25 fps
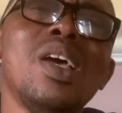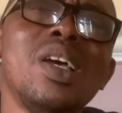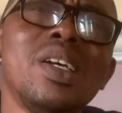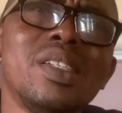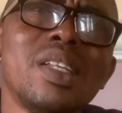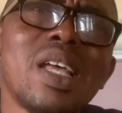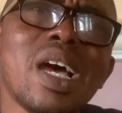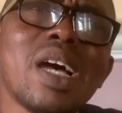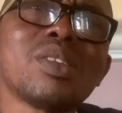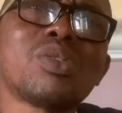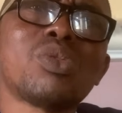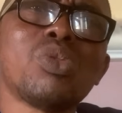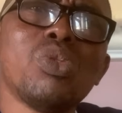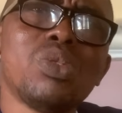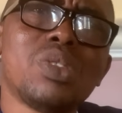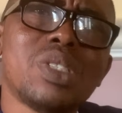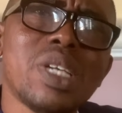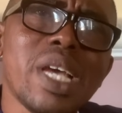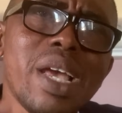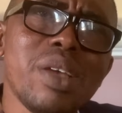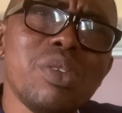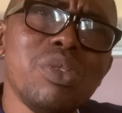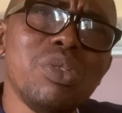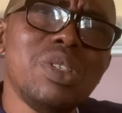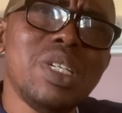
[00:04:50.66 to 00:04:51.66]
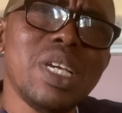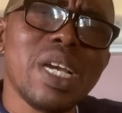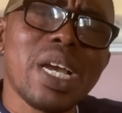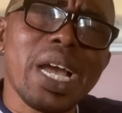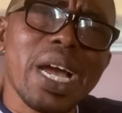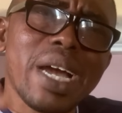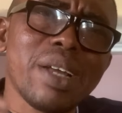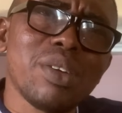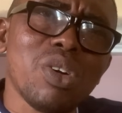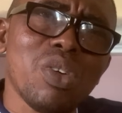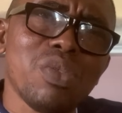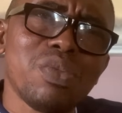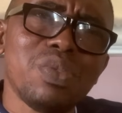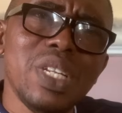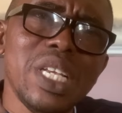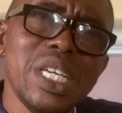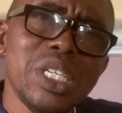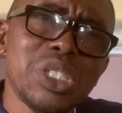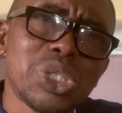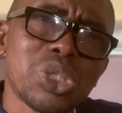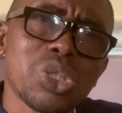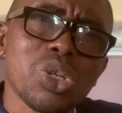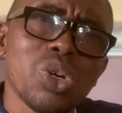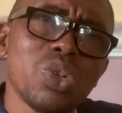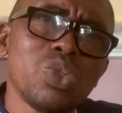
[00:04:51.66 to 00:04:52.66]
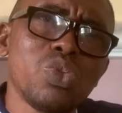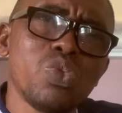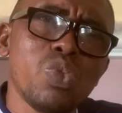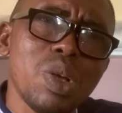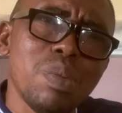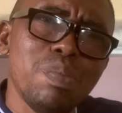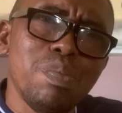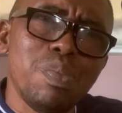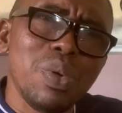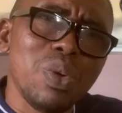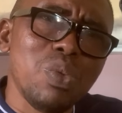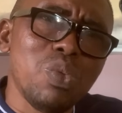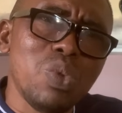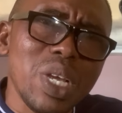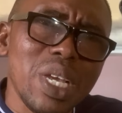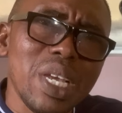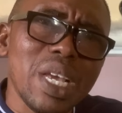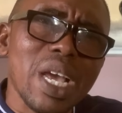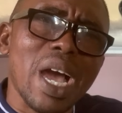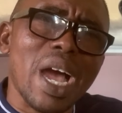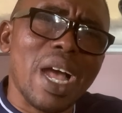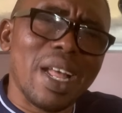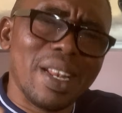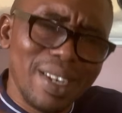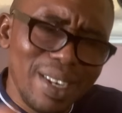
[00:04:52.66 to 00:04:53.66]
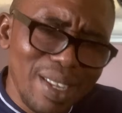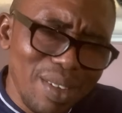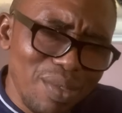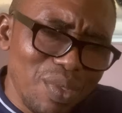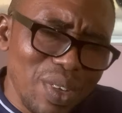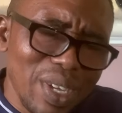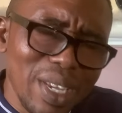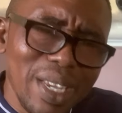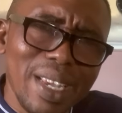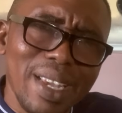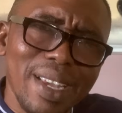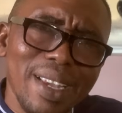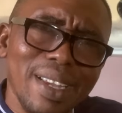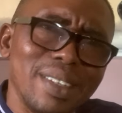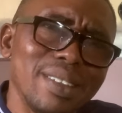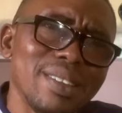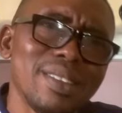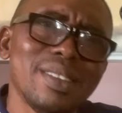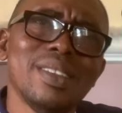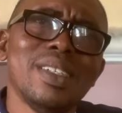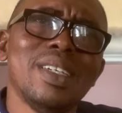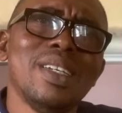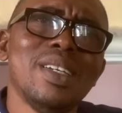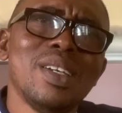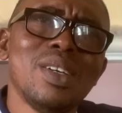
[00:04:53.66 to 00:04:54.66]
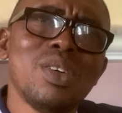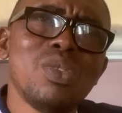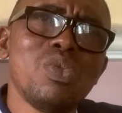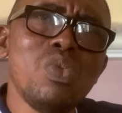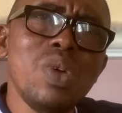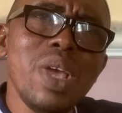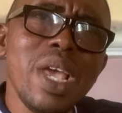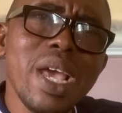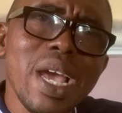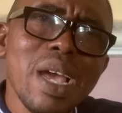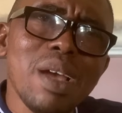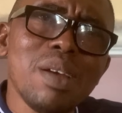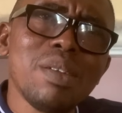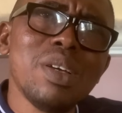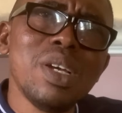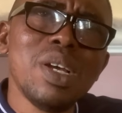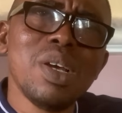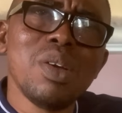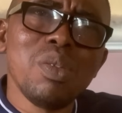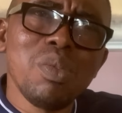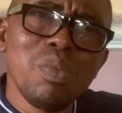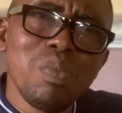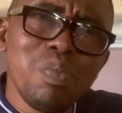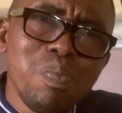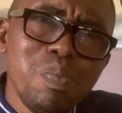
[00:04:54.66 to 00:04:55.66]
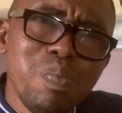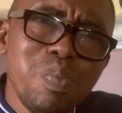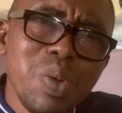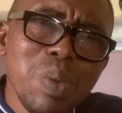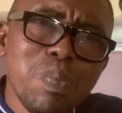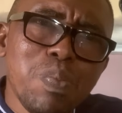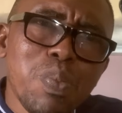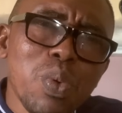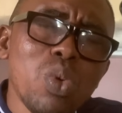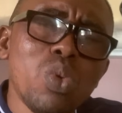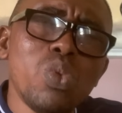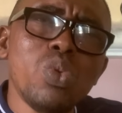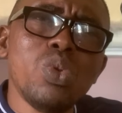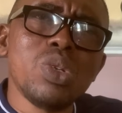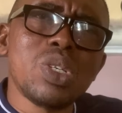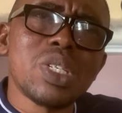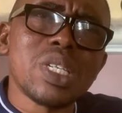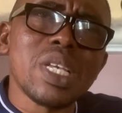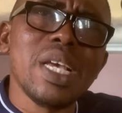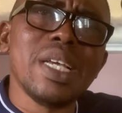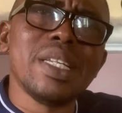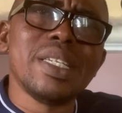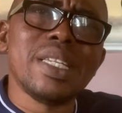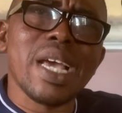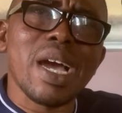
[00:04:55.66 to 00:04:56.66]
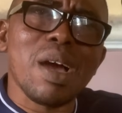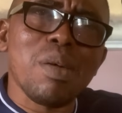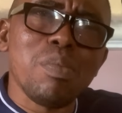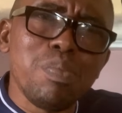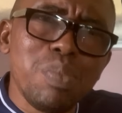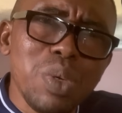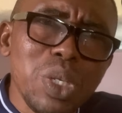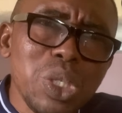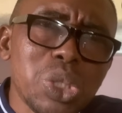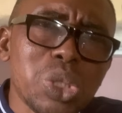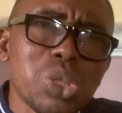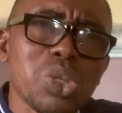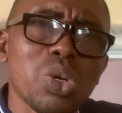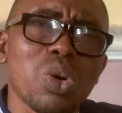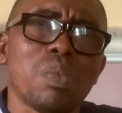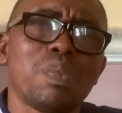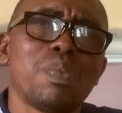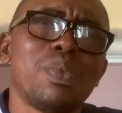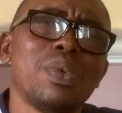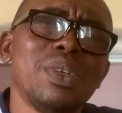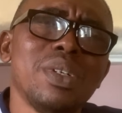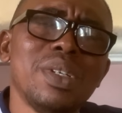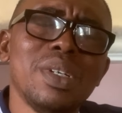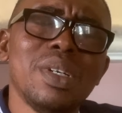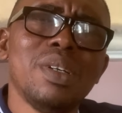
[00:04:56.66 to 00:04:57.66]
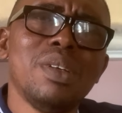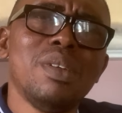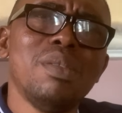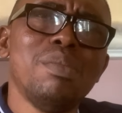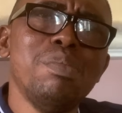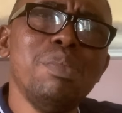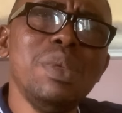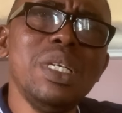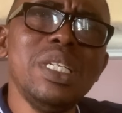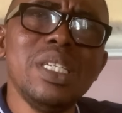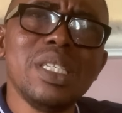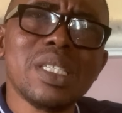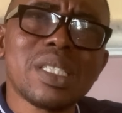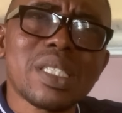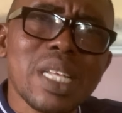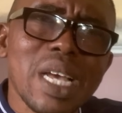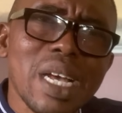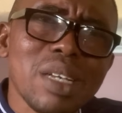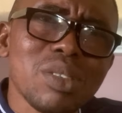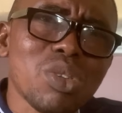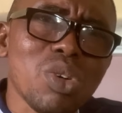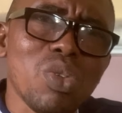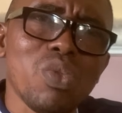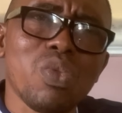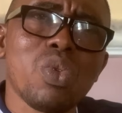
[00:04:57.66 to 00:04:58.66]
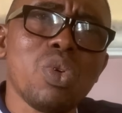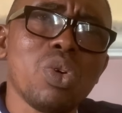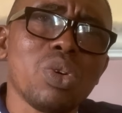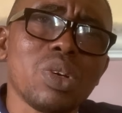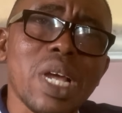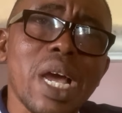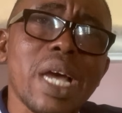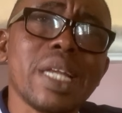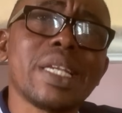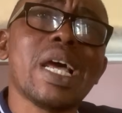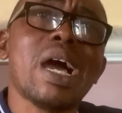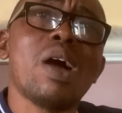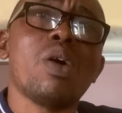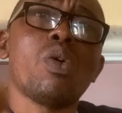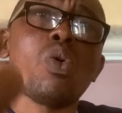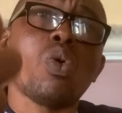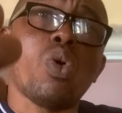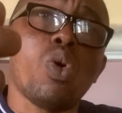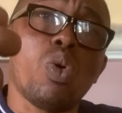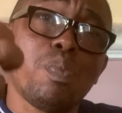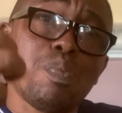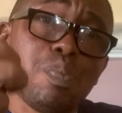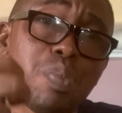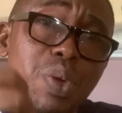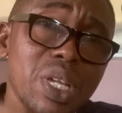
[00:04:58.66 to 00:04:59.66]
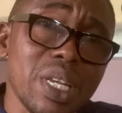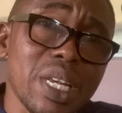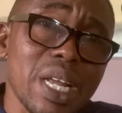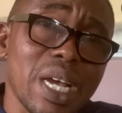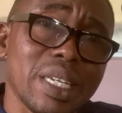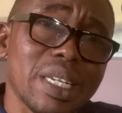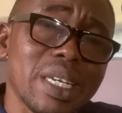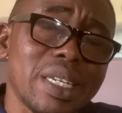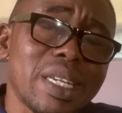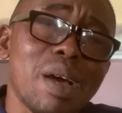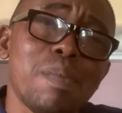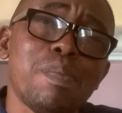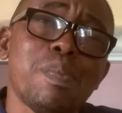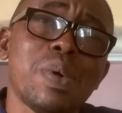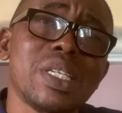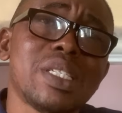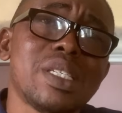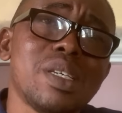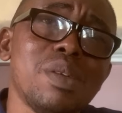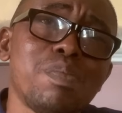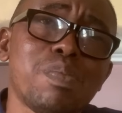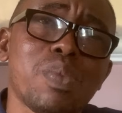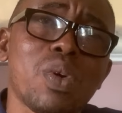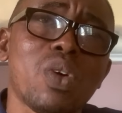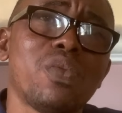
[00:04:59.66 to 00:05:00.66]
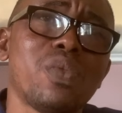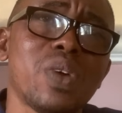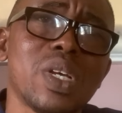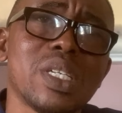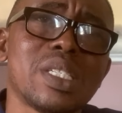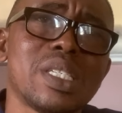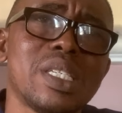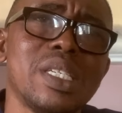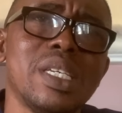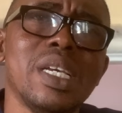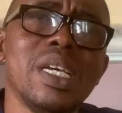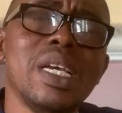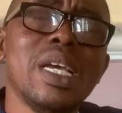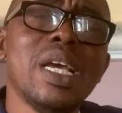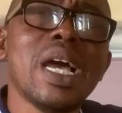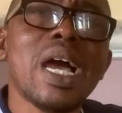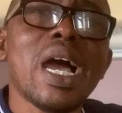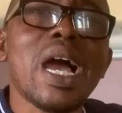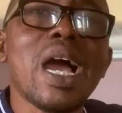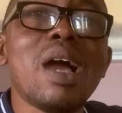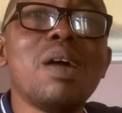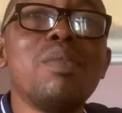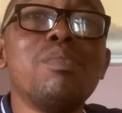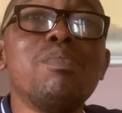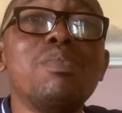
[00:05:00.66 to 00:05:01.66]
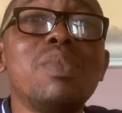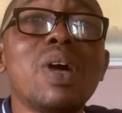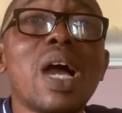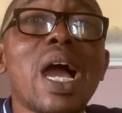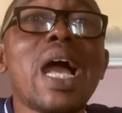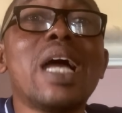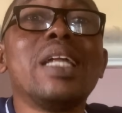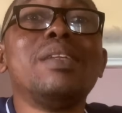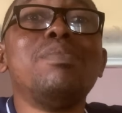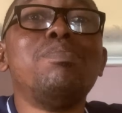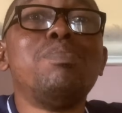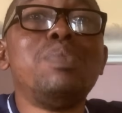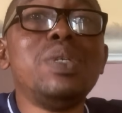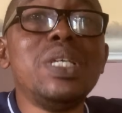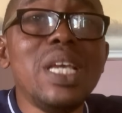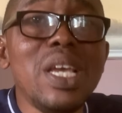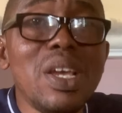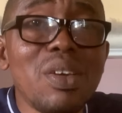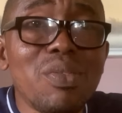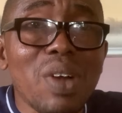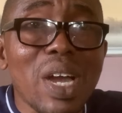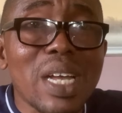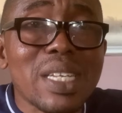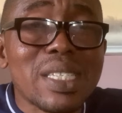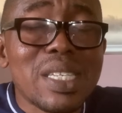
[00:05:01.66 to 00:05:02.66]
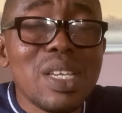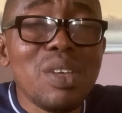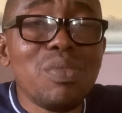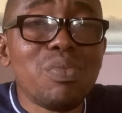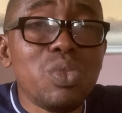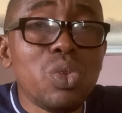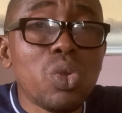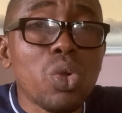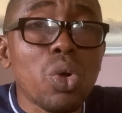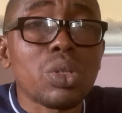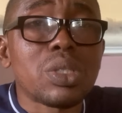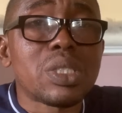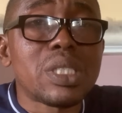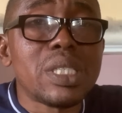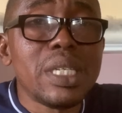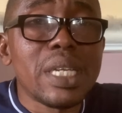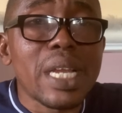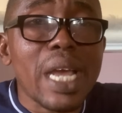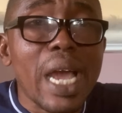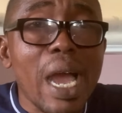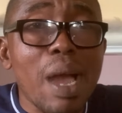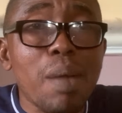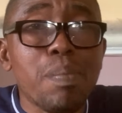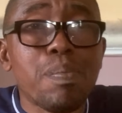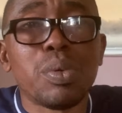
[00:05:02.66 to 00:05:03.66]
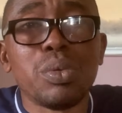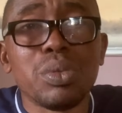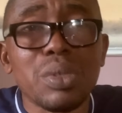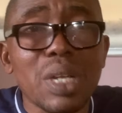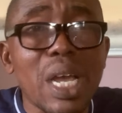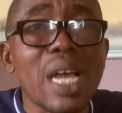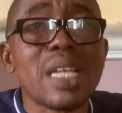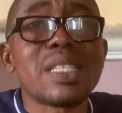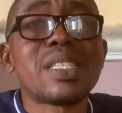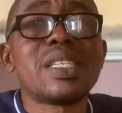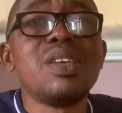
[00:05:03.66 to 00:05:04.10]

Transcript: that's to tell you the kind of nation we are living in. Where people who say they are bishop, ministers of God are now copying another person's prophecy and behave as if nothing happened, as